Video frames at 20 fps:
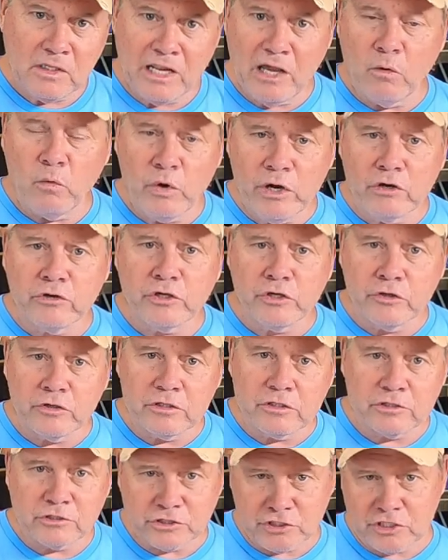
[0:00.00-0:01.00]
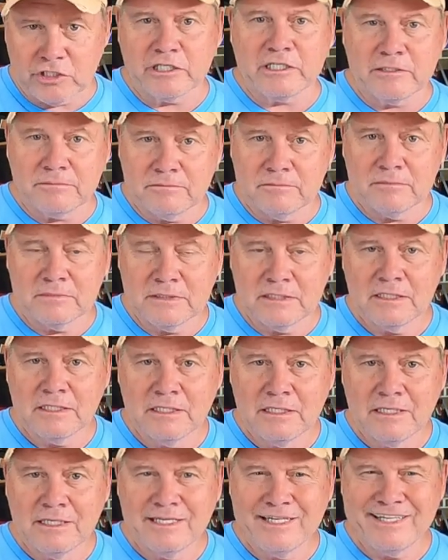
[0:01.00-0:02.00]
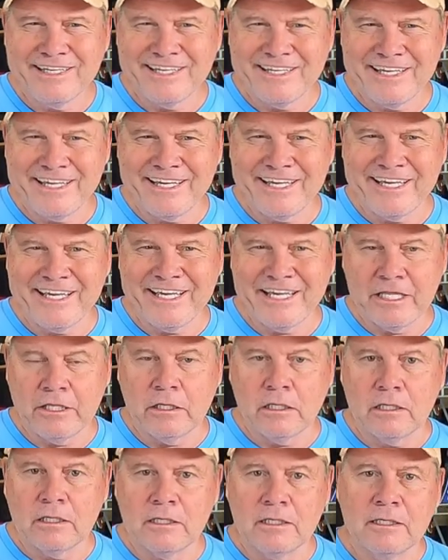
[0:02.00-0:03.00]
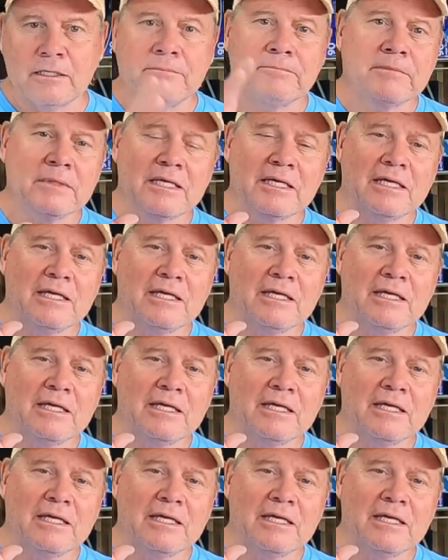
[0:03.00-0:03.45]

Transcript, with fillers: that wheel unit to sleep and uh,